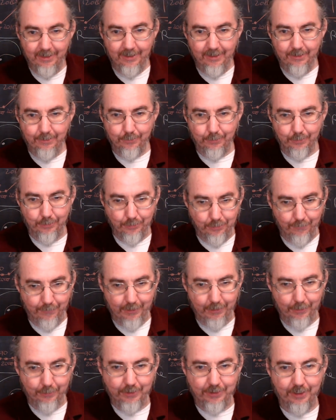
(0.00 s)

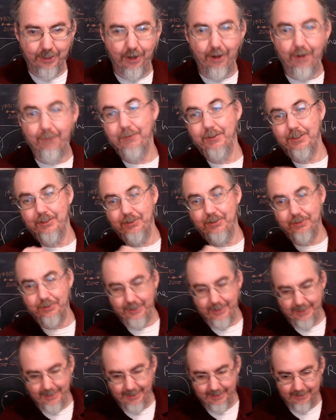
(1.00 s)
Roosevelt was in office, so he
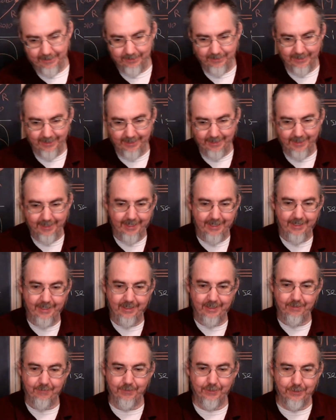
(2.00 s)
got to sign that at
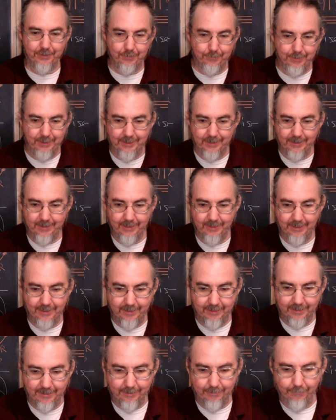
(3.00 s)
the very beginning
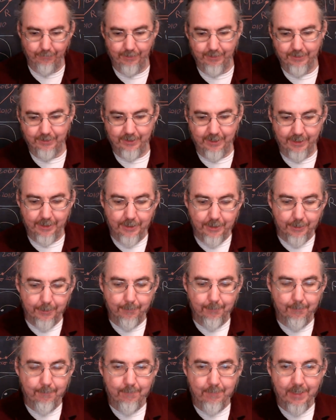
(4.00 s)
of his tenure.
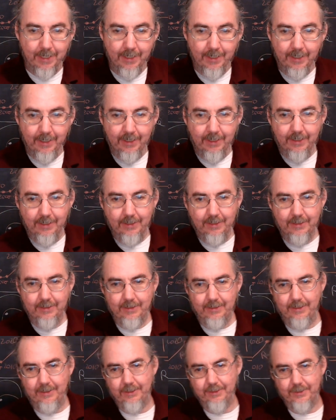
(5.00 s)

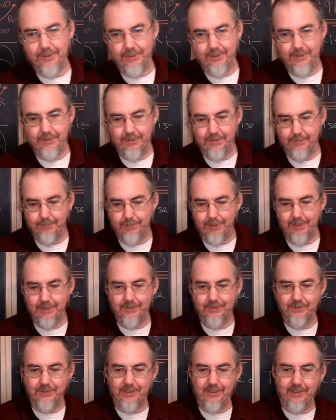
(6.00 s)
Another
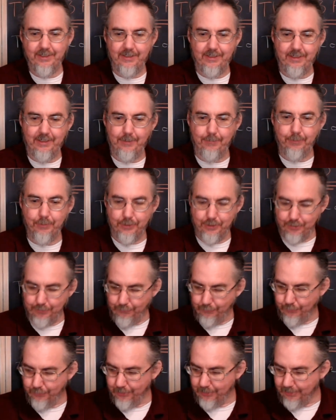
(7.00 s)
policy that he pushed
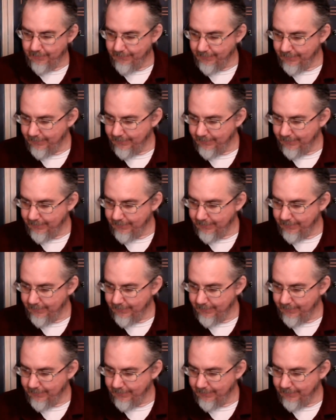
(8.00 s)
for at the very